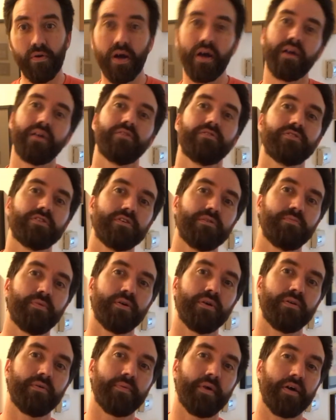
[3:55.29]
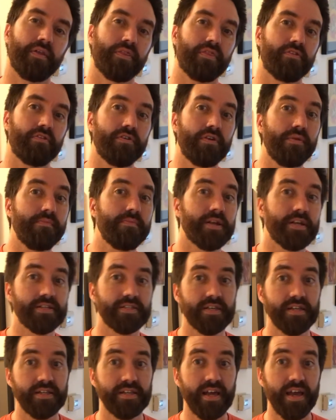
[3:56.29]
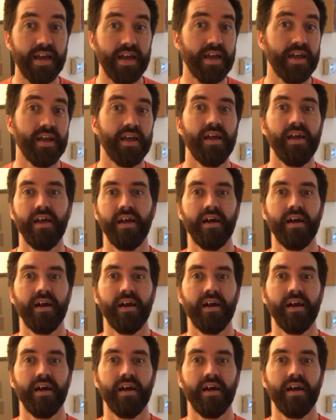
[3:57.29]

I usually put in about 30 minutes a day